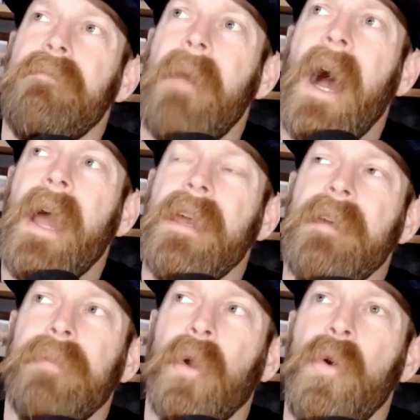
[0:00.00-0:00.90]
my
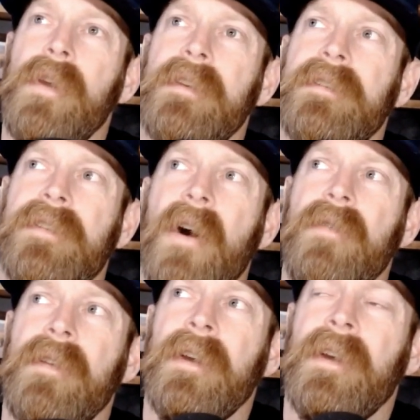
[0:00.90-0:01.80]
employees
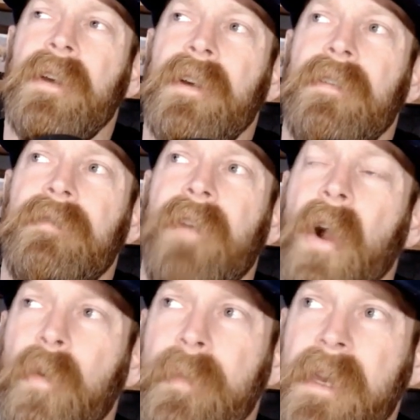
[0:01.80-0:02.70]
don't
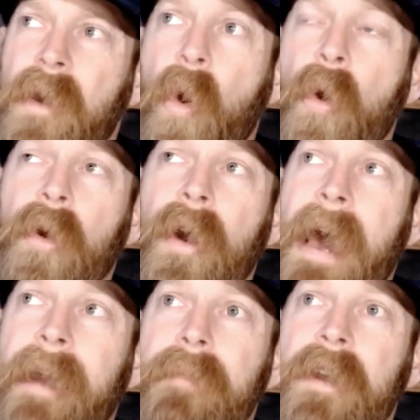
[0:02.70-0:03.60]
follow me or
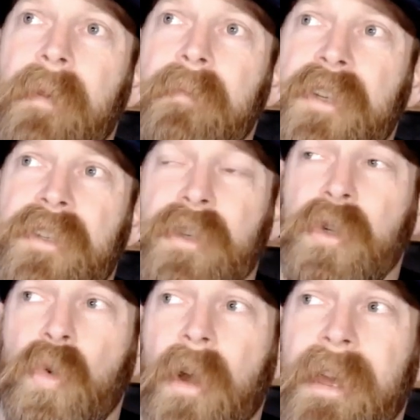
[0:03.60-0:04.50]
at a minimum just
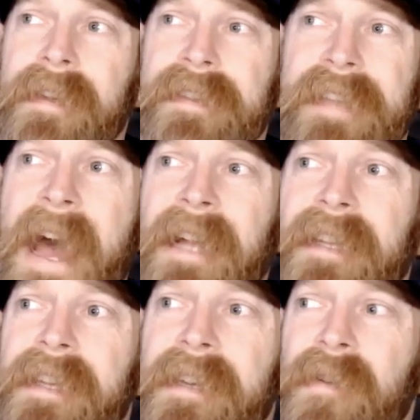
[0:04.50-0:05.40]
do
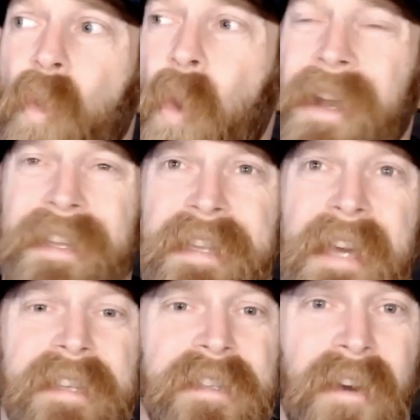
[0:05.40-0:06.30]
exactly what is
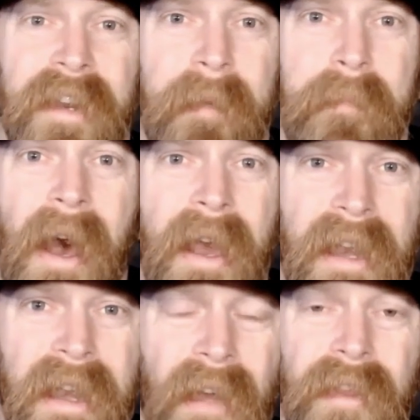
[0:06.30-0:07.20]
necessary to get by
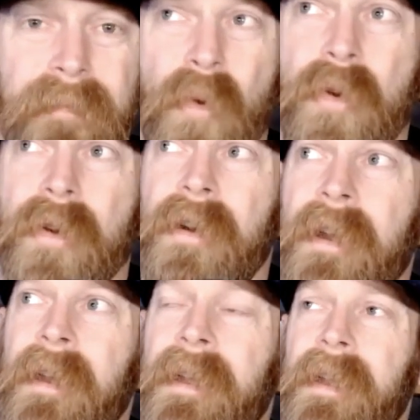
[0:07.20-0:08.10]
and nothing more
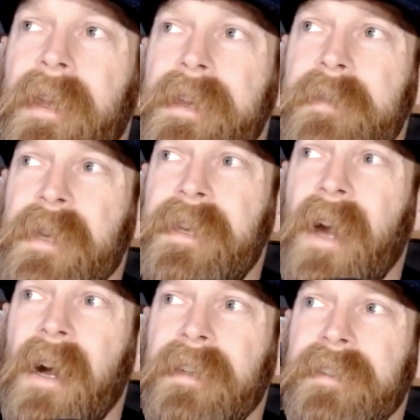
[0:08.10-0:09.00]
is
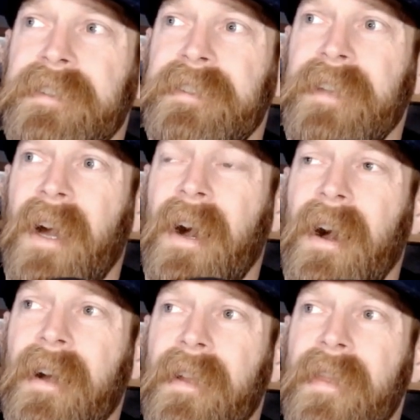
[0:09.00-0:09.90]
because
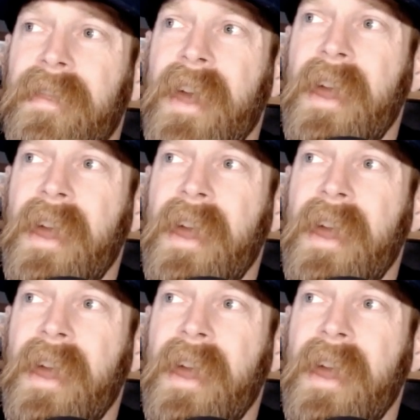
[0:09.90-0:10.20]
uh, they